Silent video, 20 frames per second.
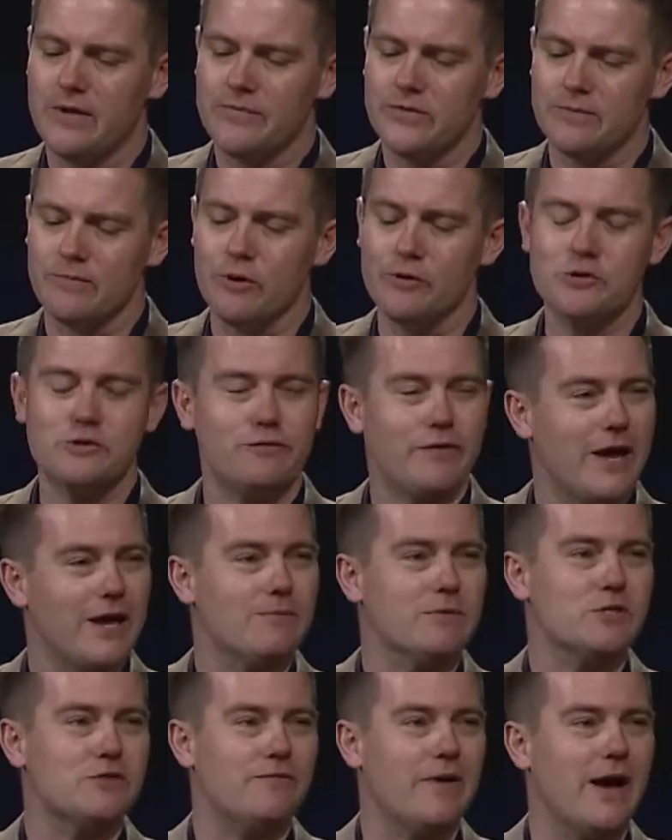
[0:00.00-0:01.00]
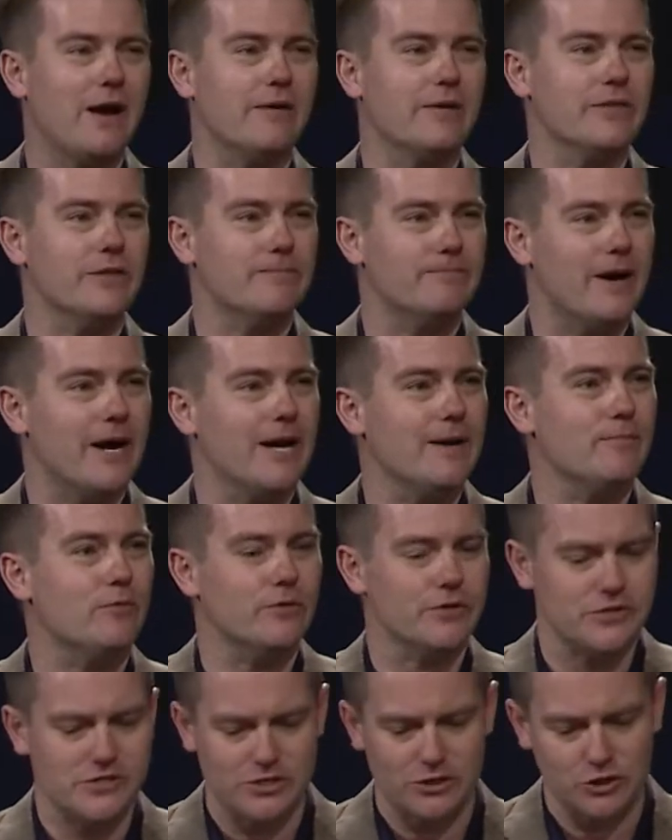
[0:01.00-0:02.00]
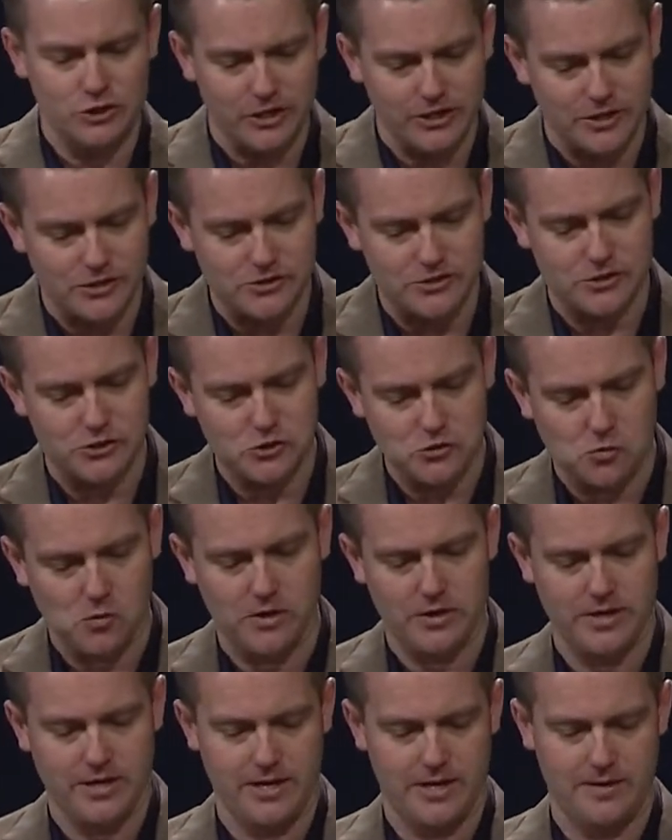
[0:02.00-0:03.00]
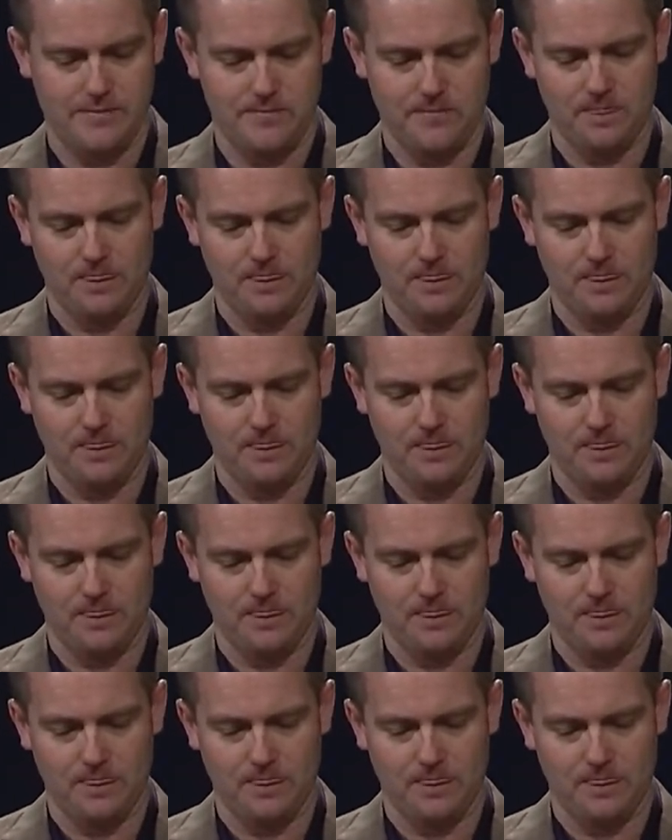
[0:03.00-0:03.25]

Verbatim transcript: The most famous vow in the Bible is in Genesis 28.